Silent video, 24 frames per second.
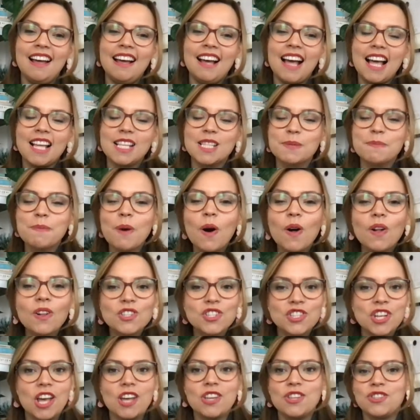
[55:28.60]
A small
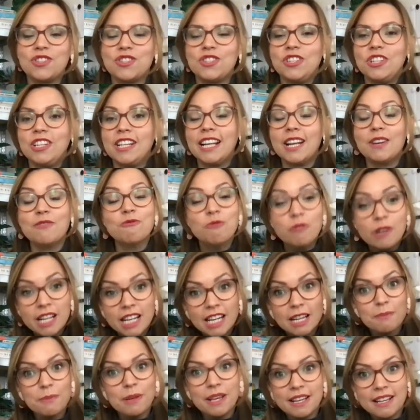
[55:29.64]
gesture can
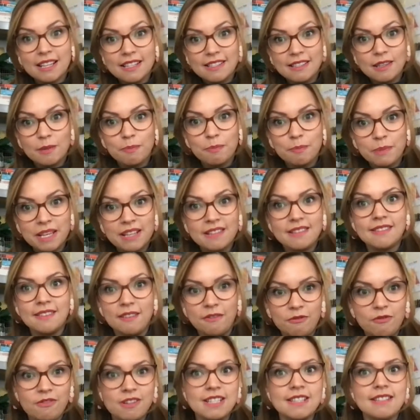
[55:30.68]
really make a big
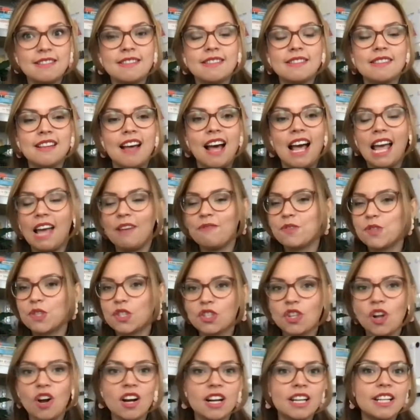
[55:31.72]
difference. I have
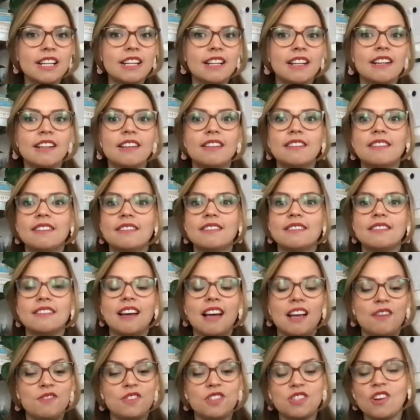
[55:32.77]
started
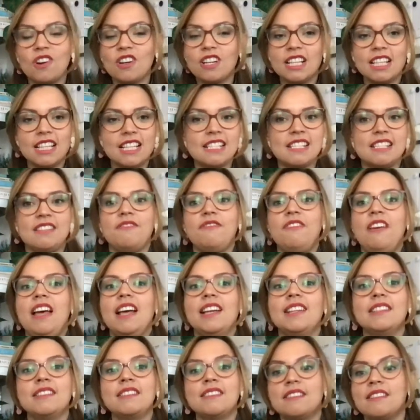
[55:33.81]
this
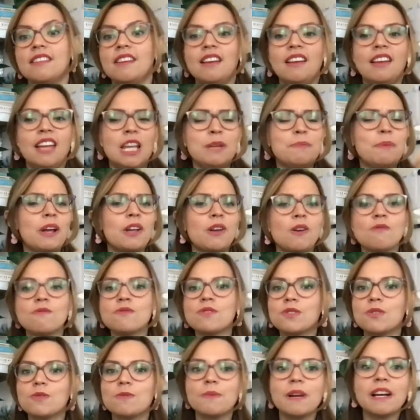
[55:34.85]
event in my own
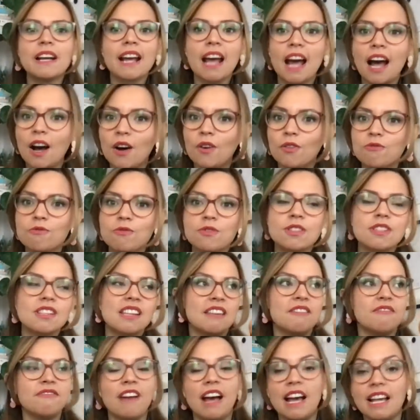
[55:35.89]
Zoom account,
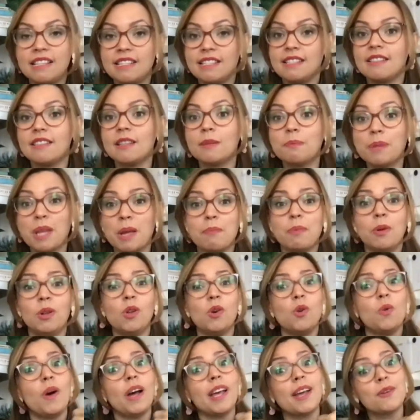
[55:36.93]
inviting the people
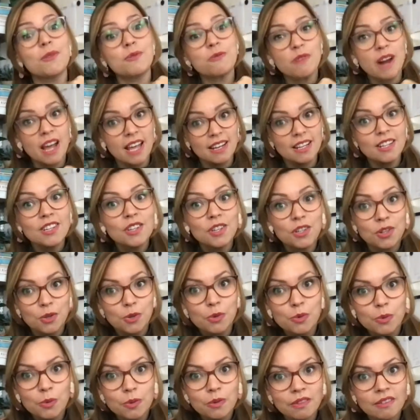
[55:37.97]
who I already
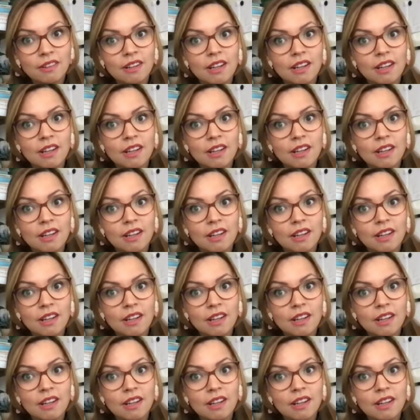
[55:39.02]
knew,